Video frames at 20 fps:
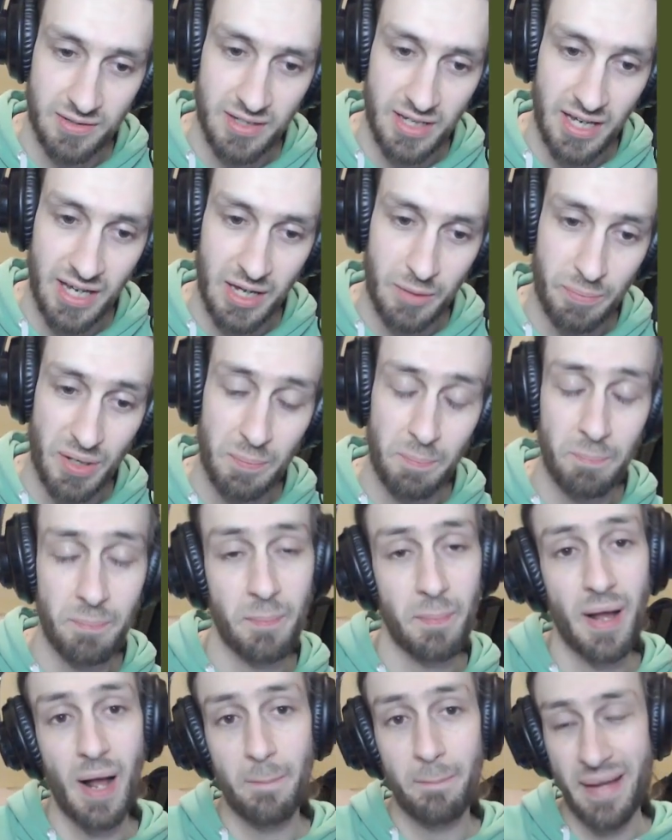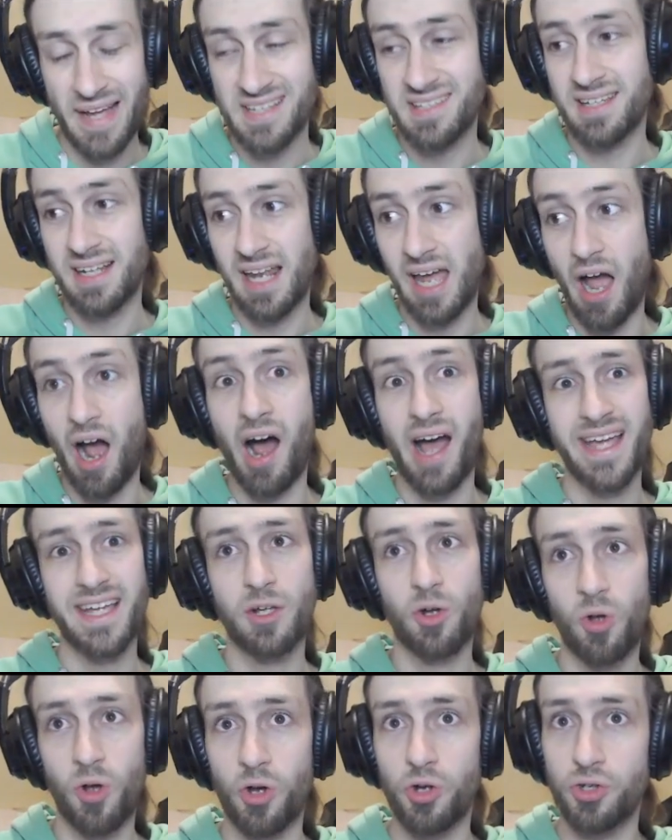But basically, I
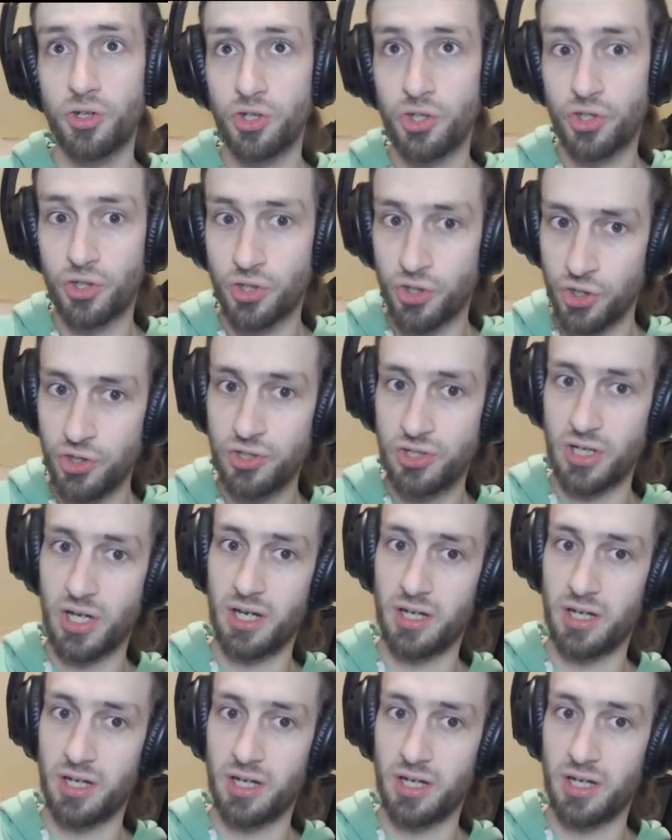got good